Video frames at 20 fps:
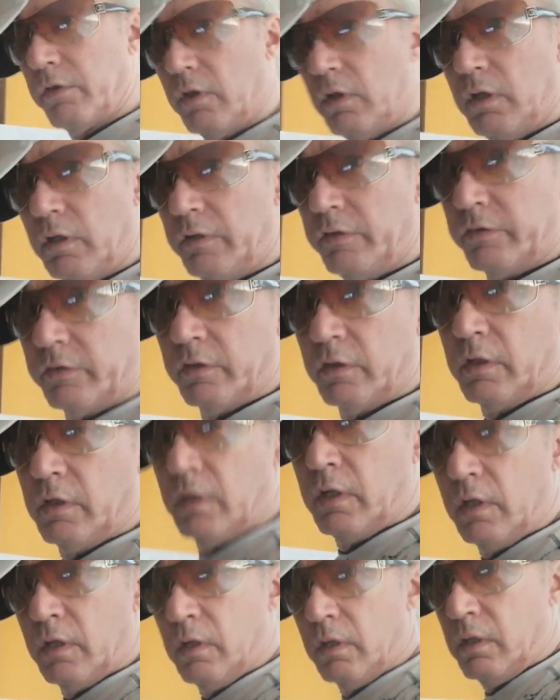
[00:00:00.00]
are these?
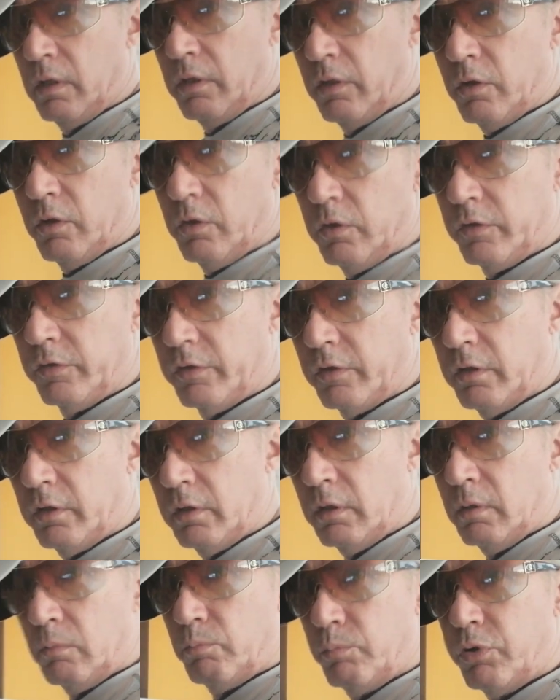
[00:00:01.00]
Those
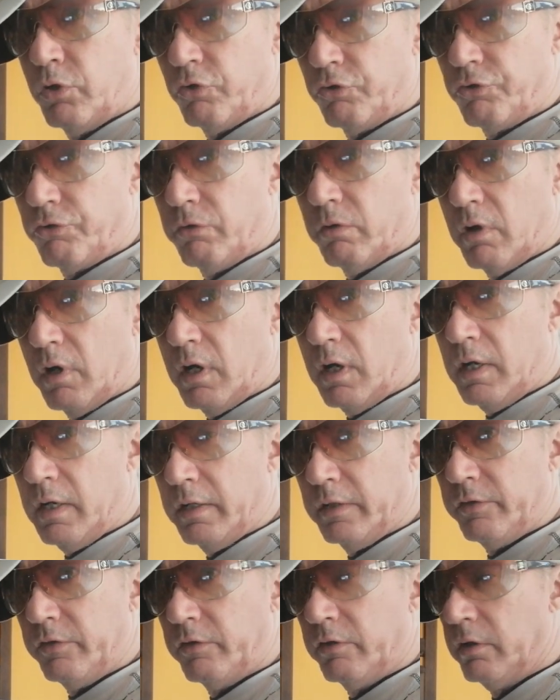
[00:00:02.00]
are push
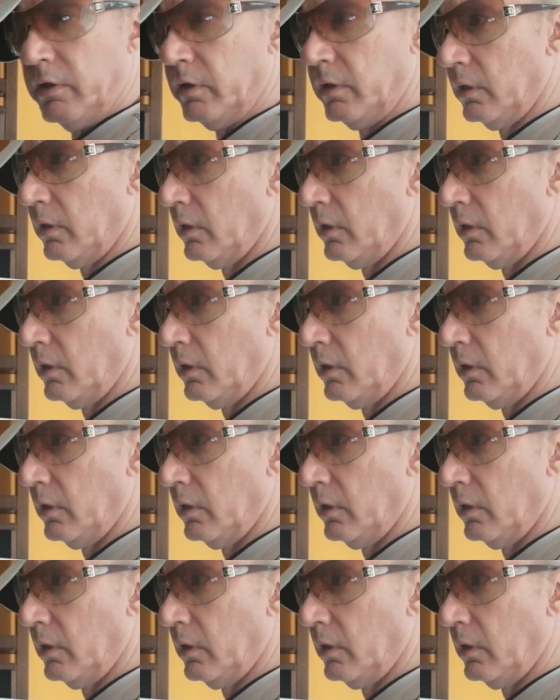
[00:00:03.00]
rods.